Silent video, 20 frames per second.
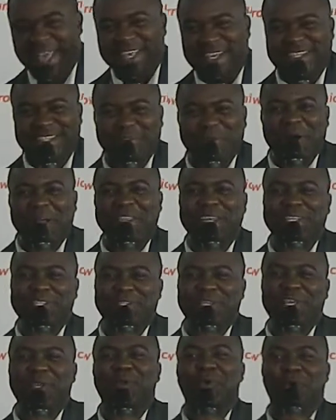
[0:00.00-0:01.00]
is the one that
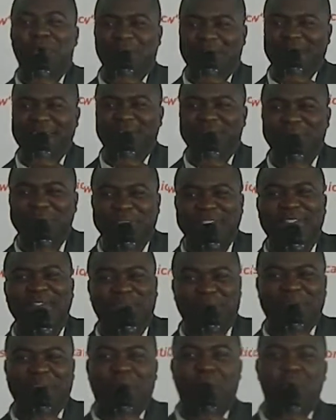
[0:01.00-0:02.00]
you can go and use
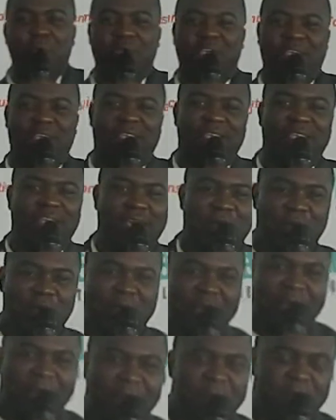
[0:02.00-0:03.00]
straight away,
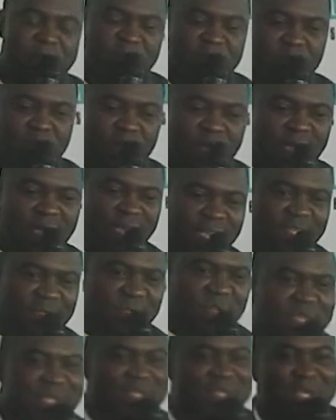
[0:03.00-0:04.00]
okay? The
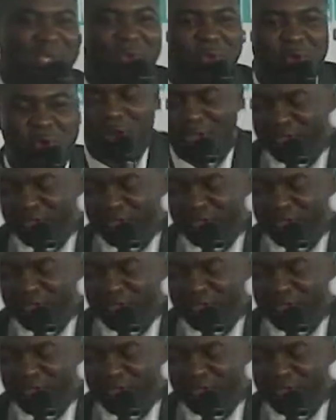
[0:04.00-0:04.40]
one that you can go